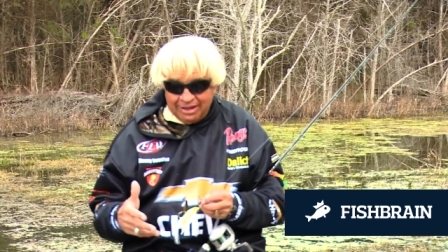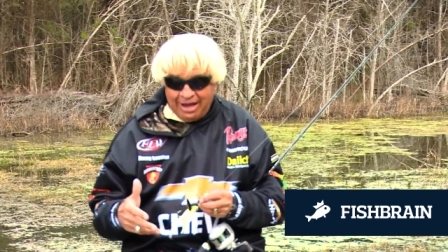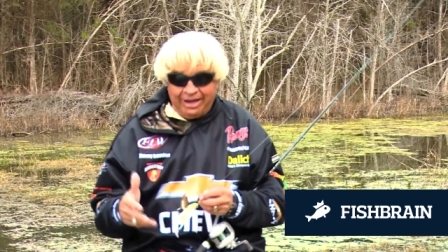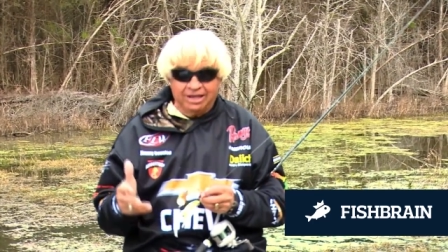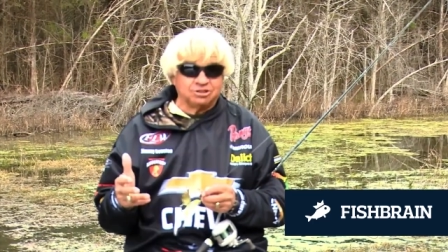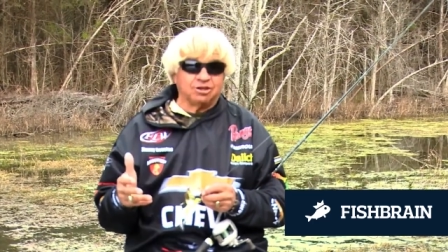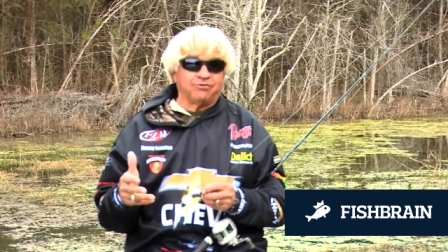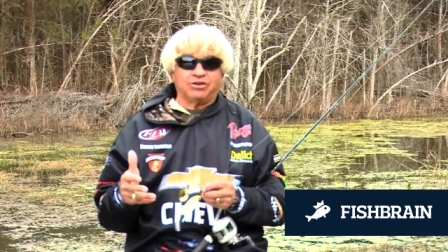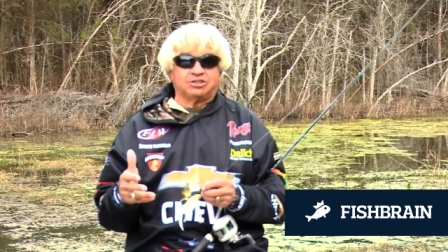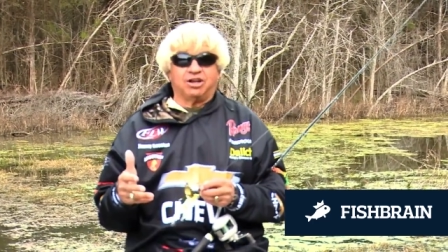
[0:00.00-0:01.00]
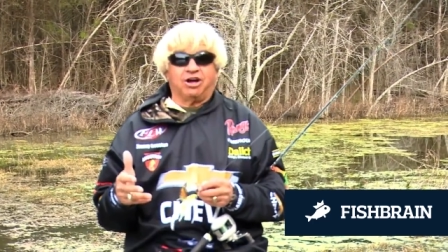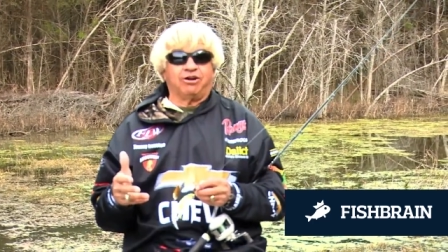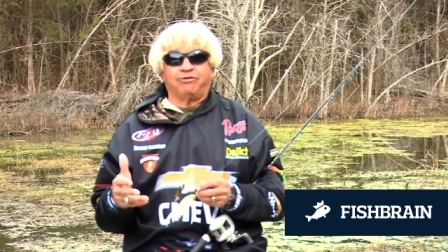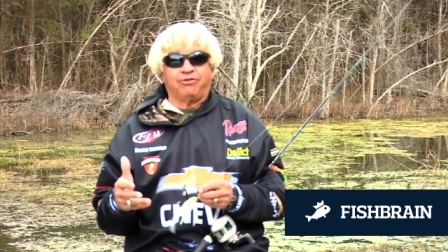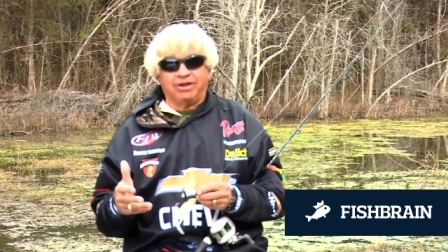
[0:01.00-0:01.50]
I guess you can fish it
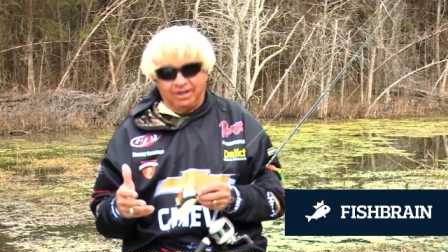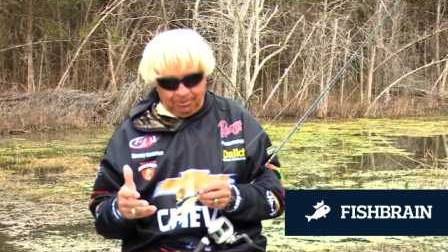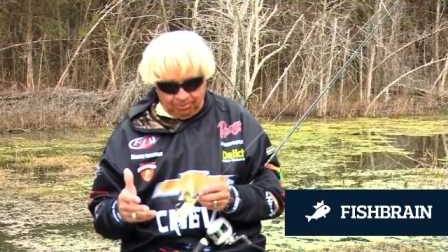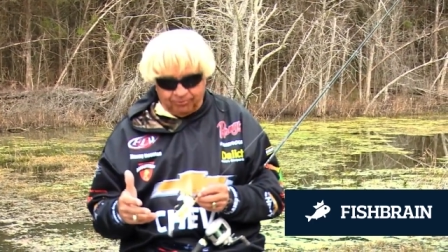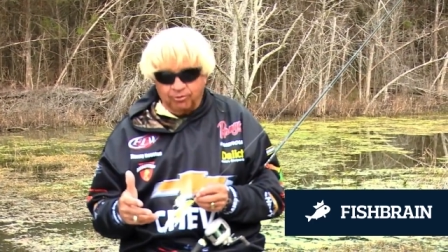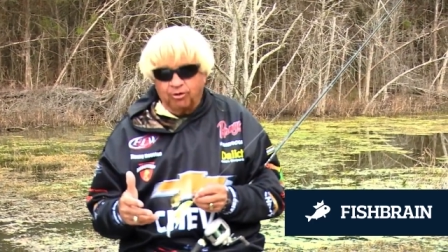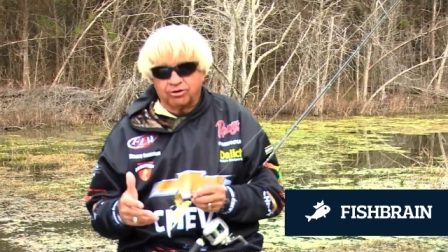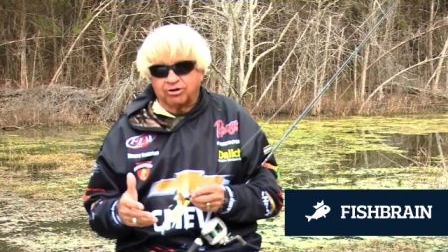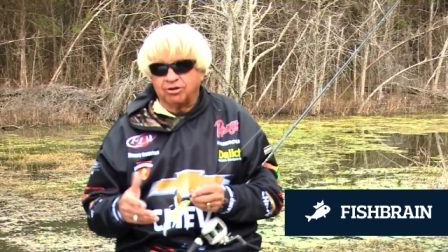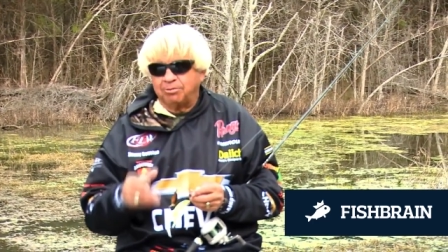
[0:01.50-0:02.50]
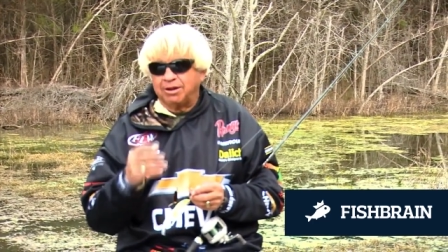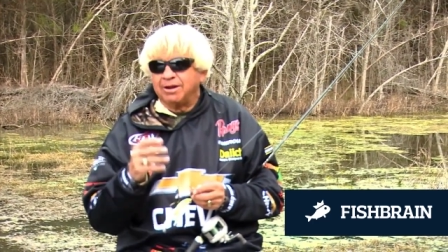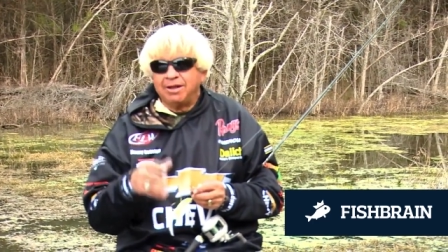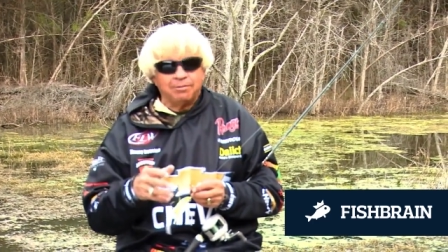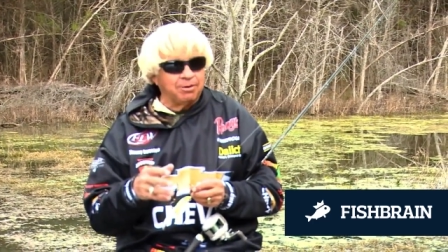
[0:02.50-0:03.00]
100 feet deep if you want to, but
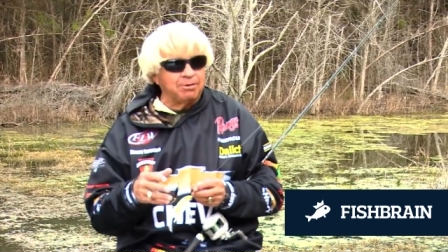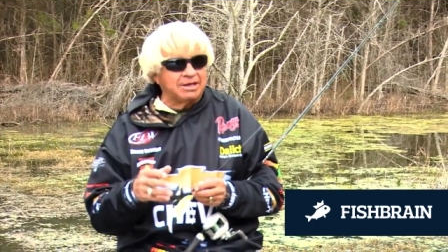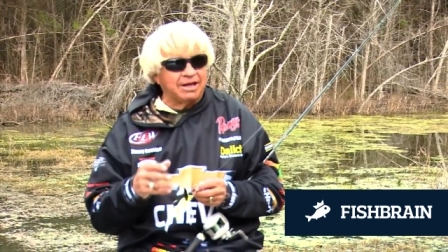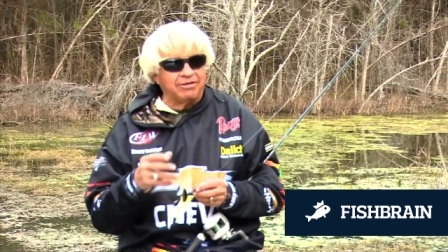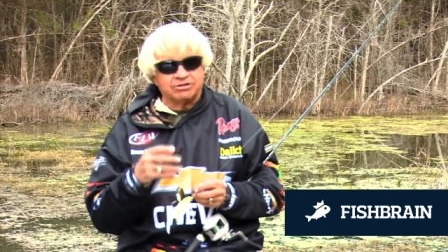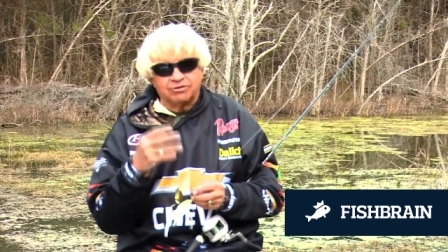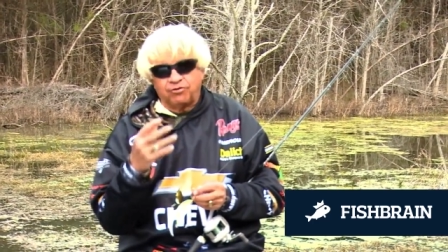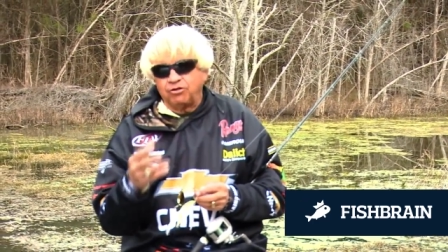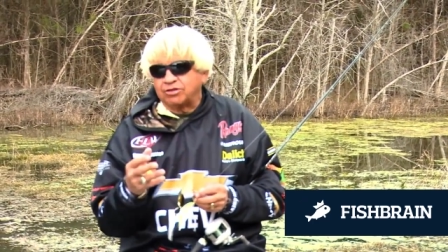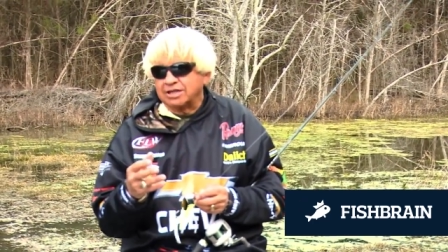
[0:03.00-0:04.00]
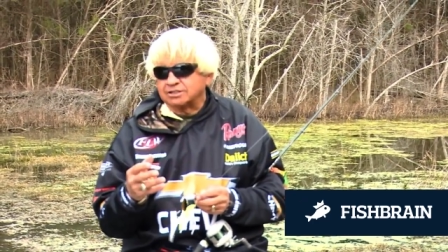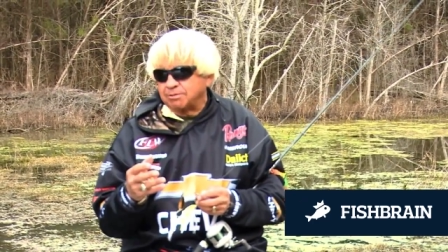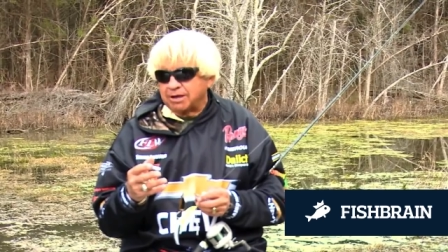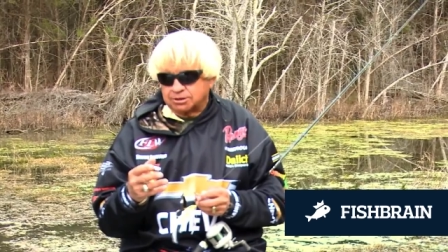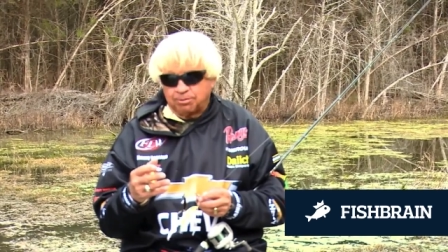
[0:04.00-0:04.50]
let me tell you, there's a few things
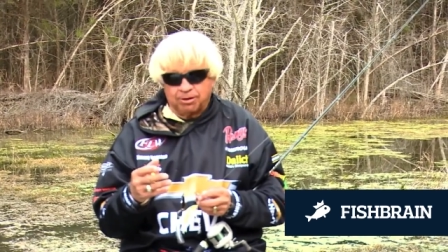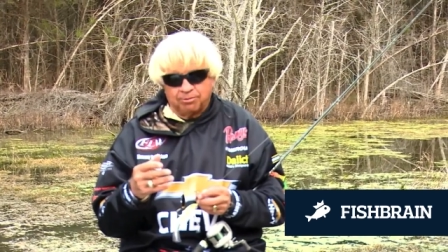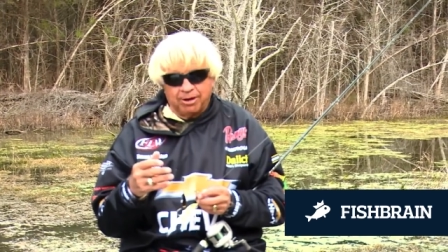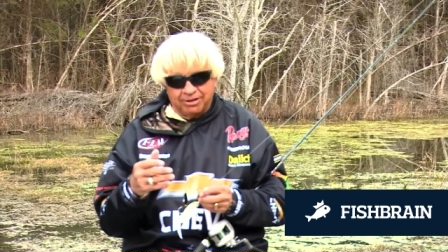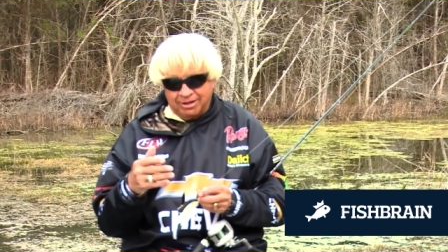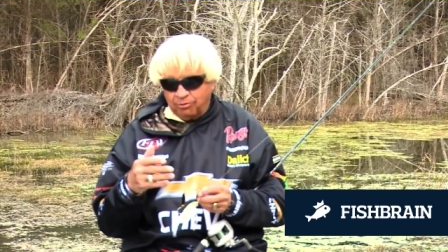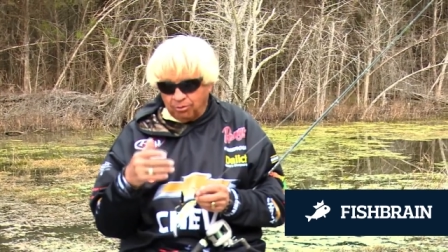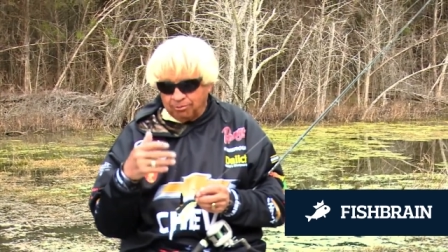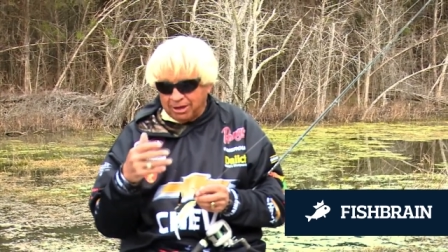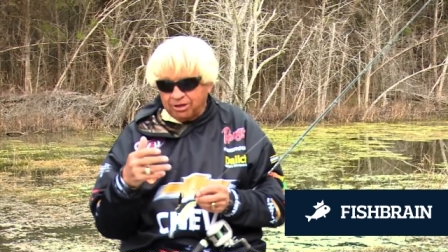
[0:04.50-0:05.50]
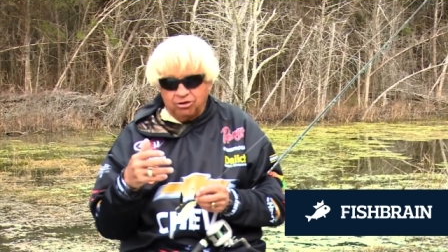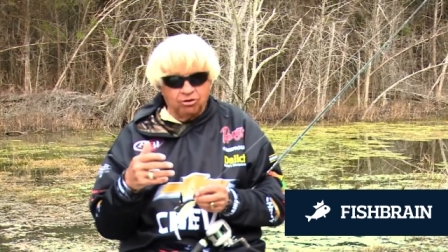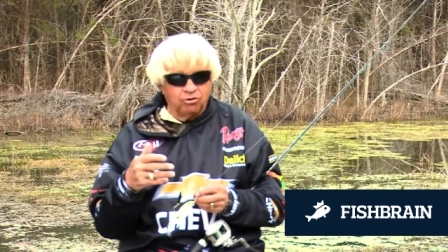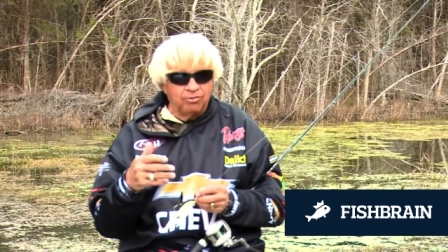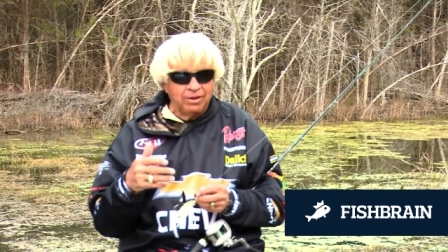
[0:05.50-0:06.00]
about a spinnerbait that will make
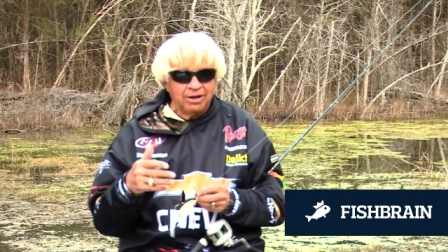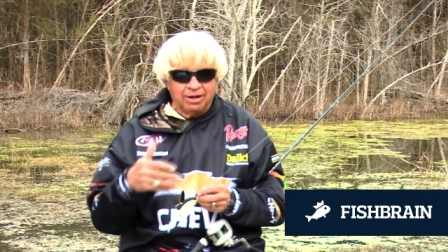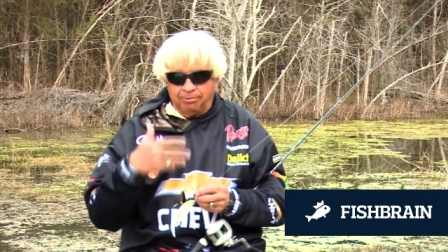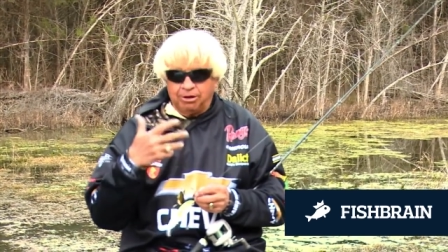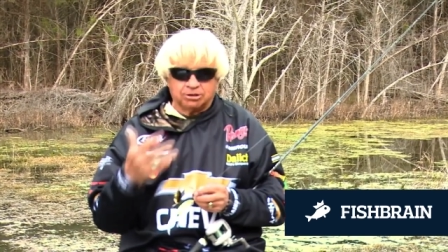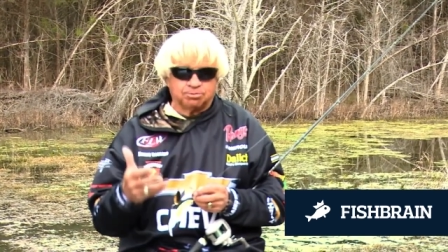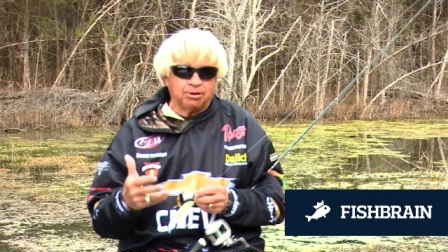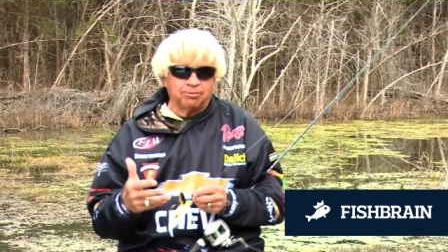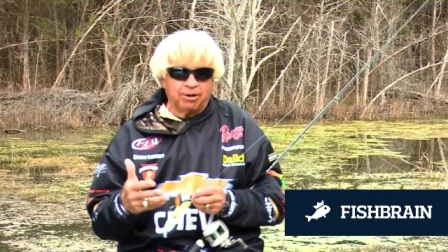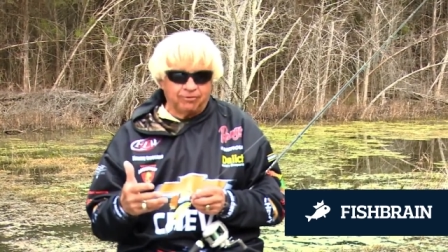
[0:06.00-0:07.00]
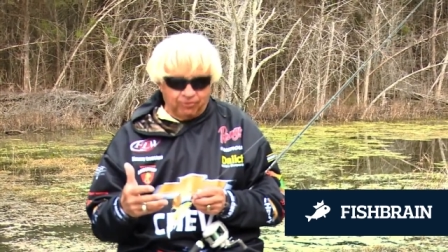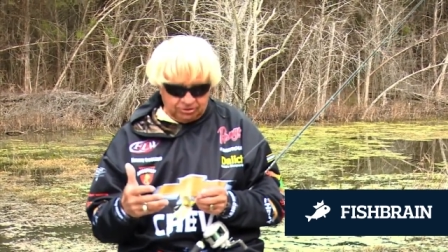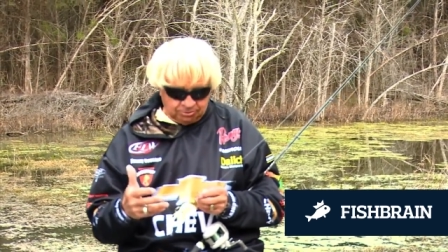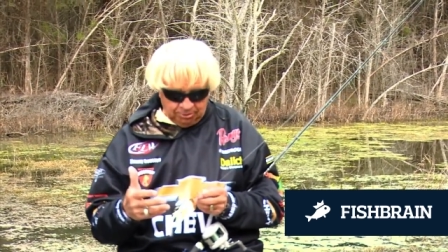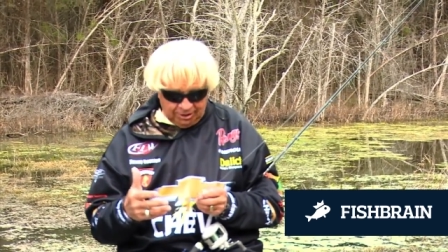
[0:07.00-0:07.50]
you a better spinnerbait
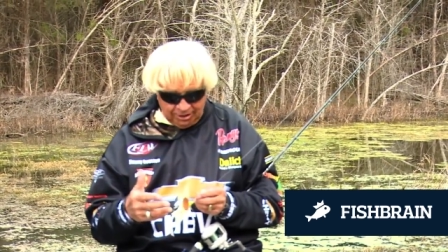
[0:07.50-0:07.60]
fisherman